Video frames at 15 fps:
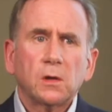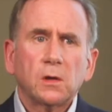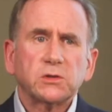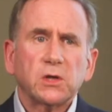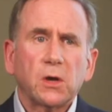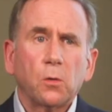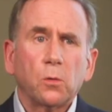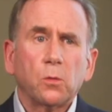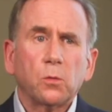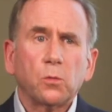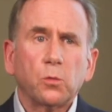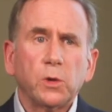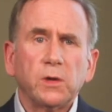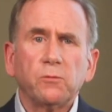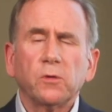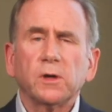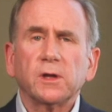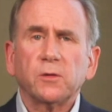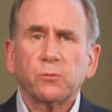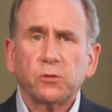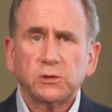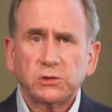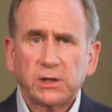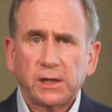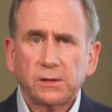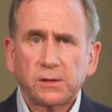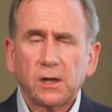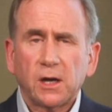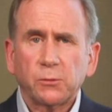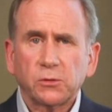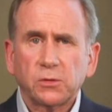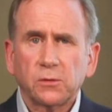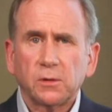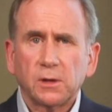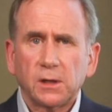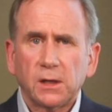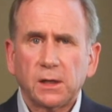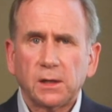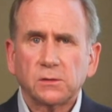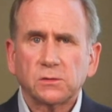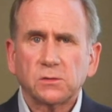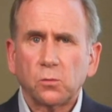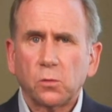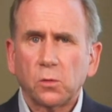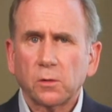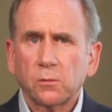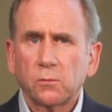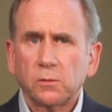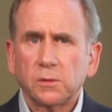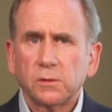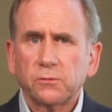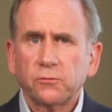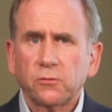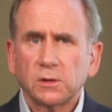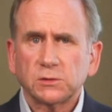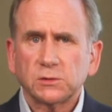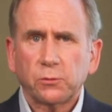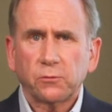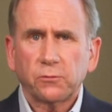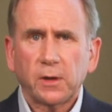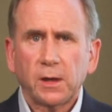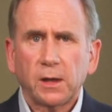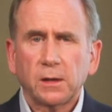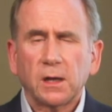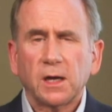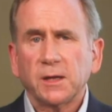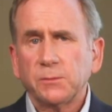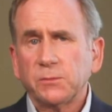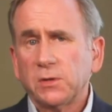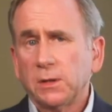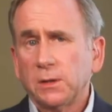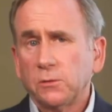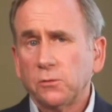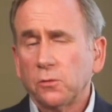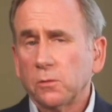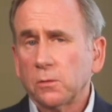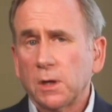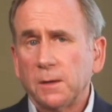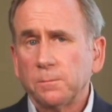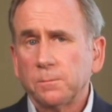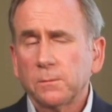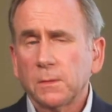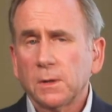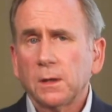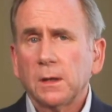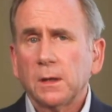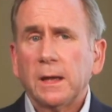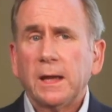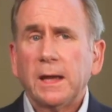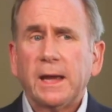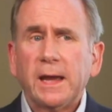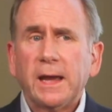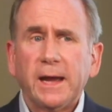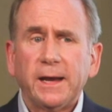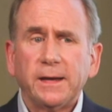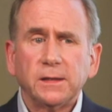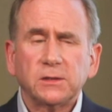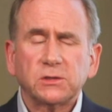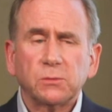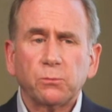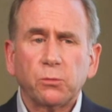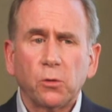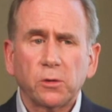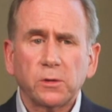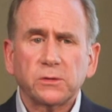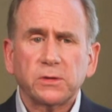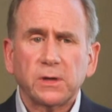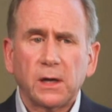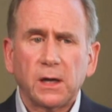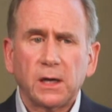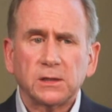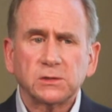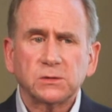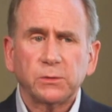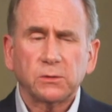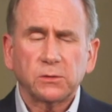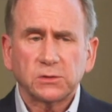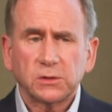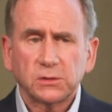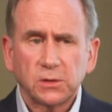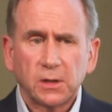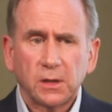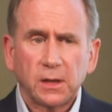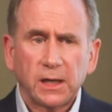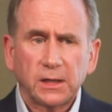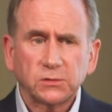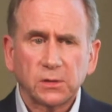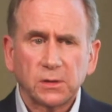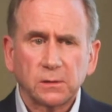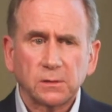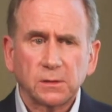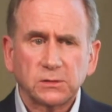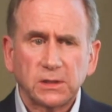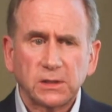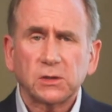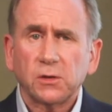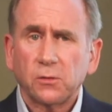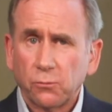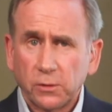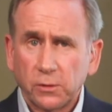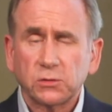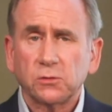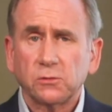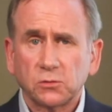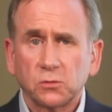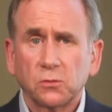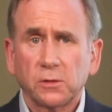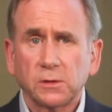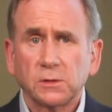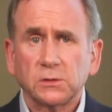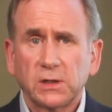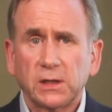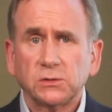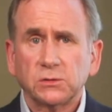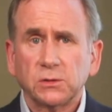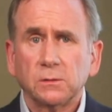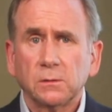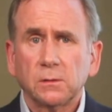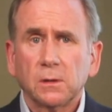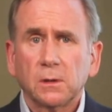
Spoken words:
So we really appreciate the opportunity to work with France Brevet, IMT, and Eurocom. And it's important to us because as a essentially a research organization